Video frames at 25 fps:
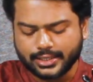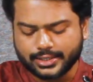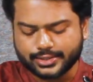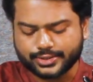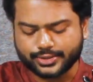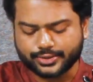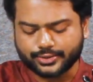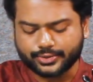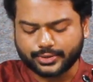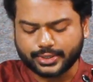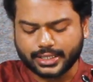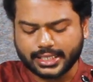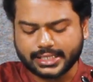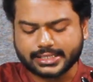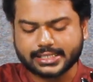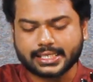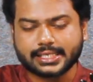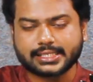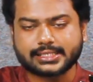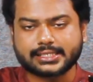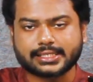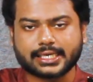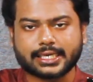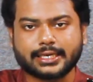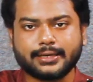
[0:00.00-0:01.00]
So as I
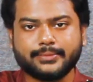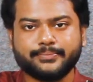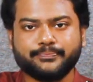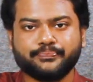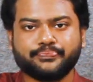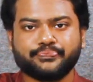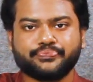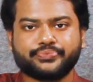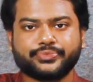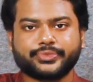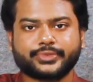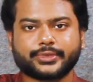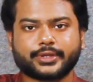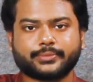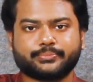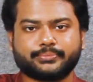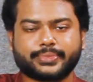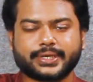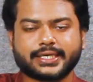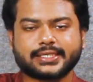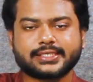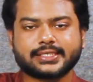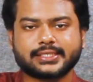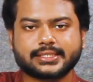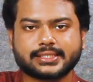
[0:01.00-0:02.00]
said, the
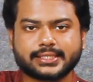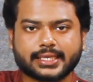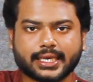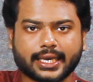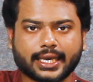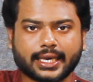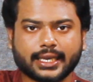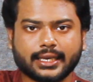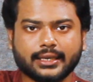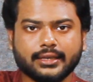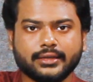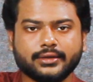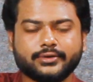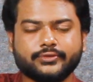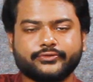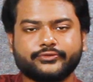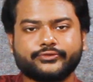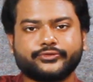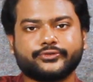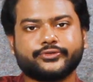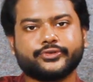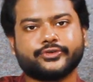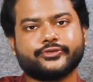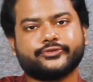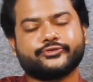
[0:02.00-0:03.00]
best scale
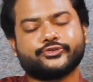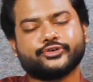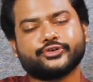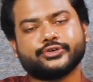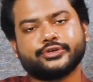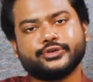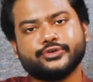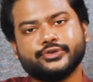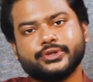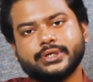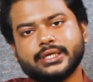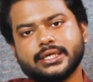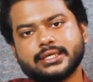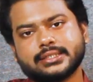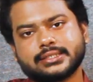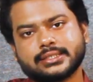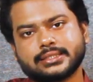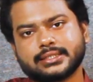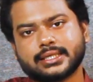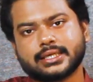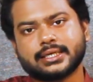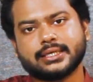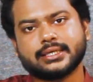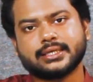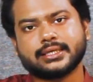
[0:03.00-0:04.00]
for tuning a
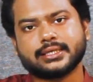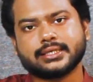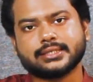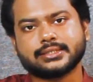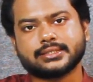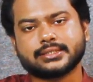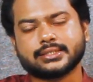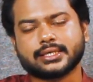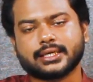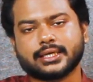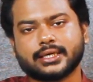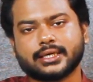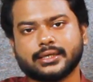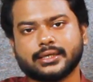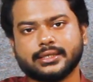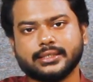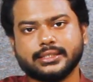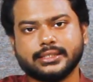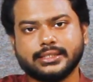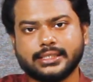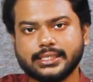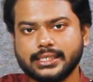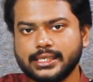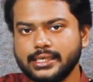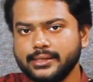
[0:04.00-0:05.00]
sitar is
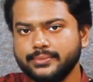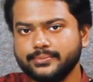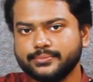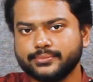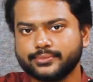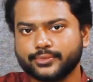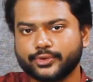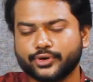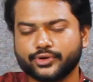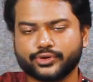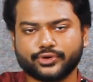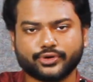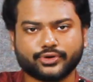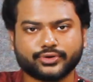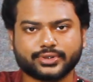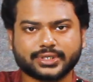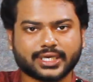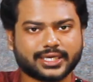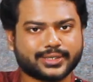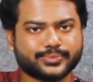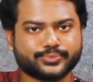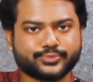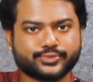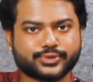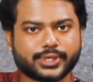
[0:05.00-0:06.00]
D on your
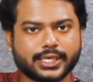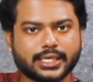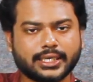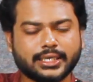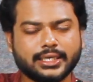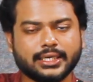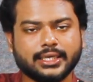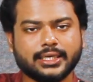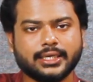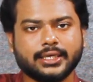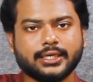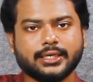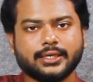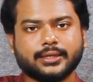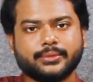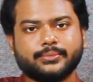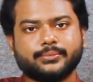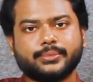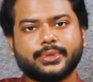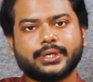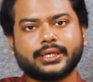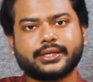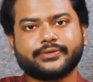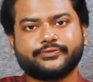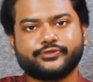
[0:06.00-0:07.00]
tanpura,
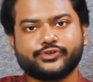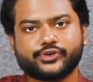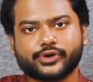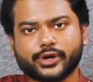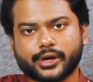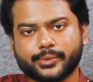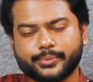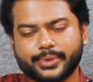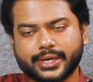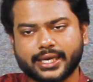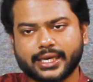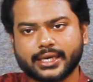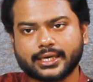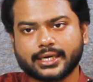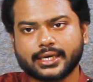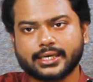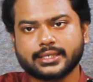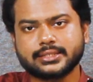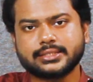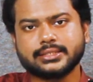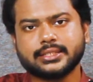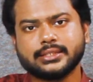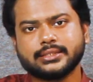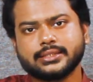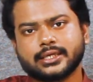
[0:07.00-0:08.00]
but if you're a beginner,
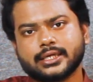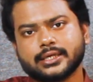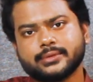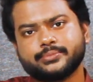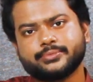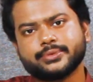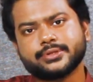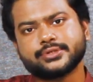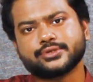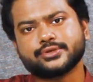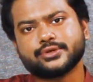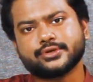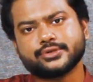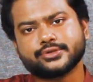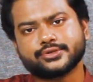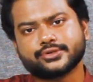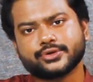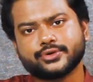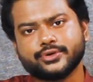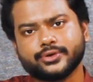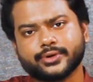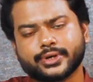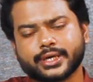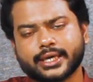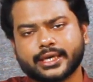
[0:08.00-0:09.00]
C sharp is
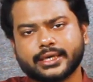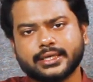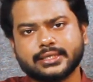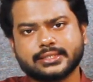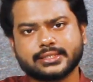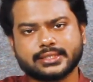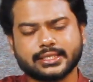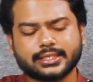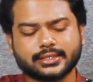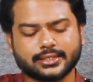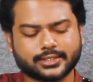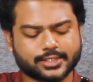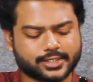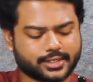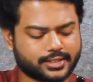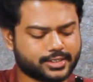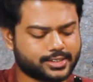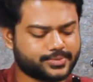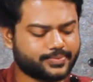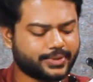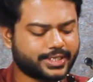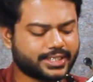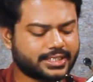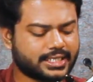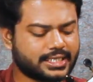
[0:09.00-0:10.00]
also okay,
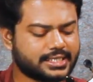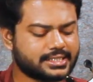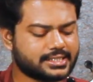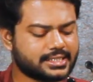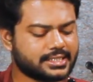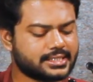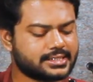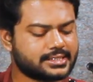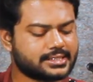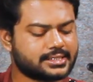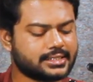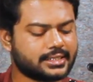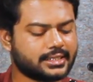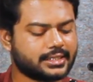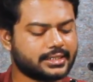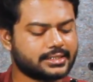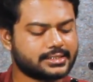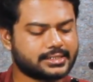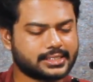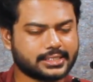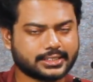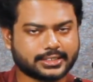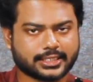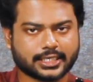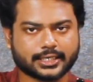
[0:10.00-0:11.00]
especially since in
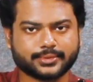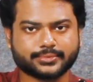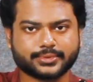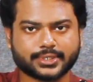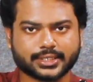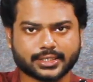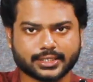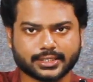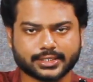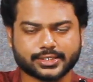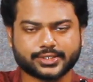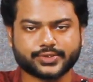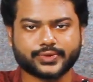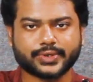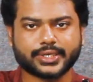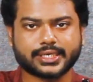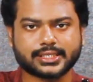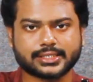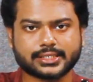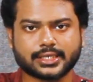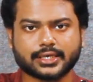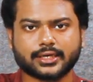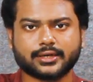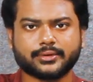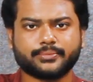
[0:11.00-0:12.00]
C sharp the strings are a